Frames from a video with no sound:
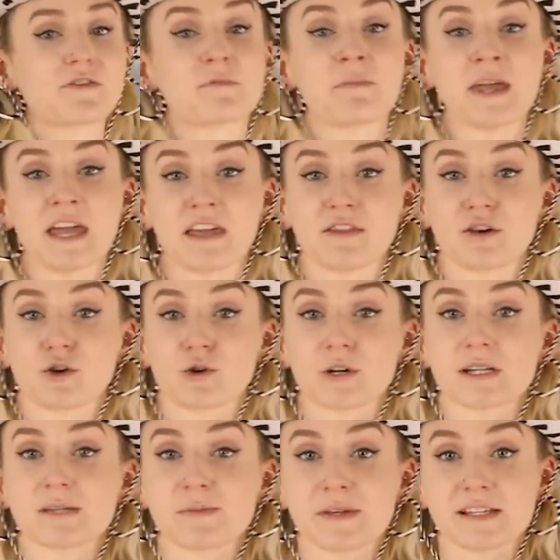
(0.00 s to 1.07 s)
for me, the
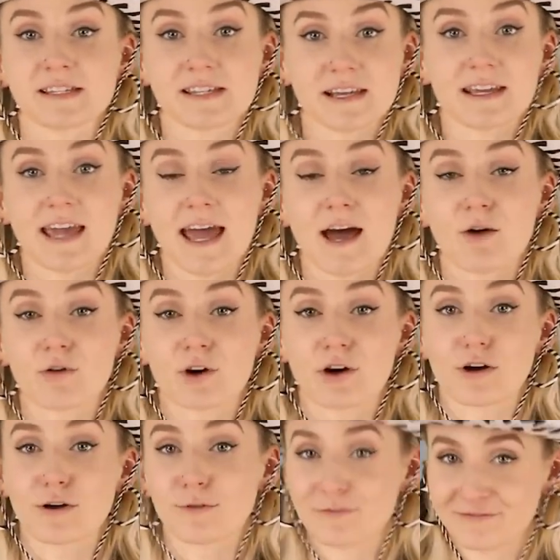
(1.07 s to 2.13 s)
Christmas
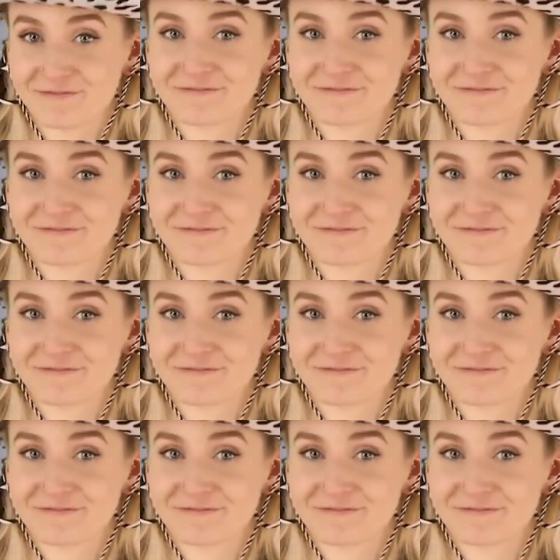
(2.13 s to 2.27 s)
cowgirl.